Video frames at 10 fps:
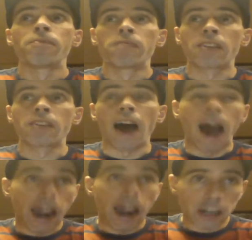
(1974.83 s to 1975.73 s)
the
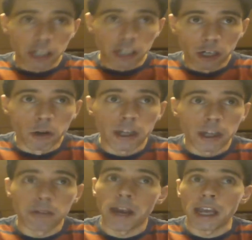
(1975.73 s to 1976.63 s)
higher you're going
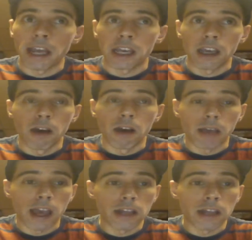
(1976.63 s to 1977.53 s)
to rank,
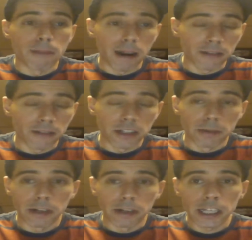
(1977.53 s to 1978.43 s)
okay? The better
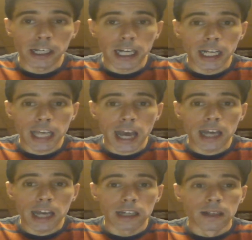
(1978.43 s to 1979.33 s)
visibility you're going to
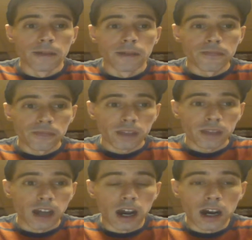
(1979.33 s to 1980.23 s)
get.
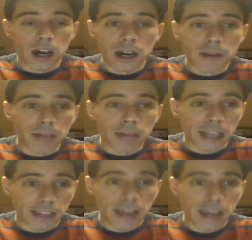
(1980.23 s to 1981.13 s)
Like,
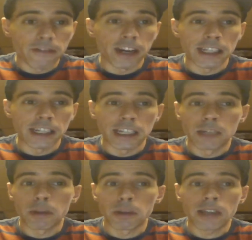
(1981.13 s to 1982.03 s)
say, for
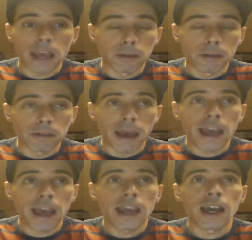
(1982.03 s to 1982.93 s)
instance, with Gamers
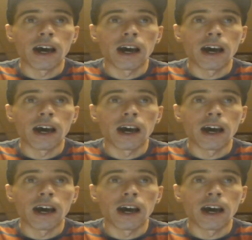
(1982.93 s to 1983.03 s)
Bay,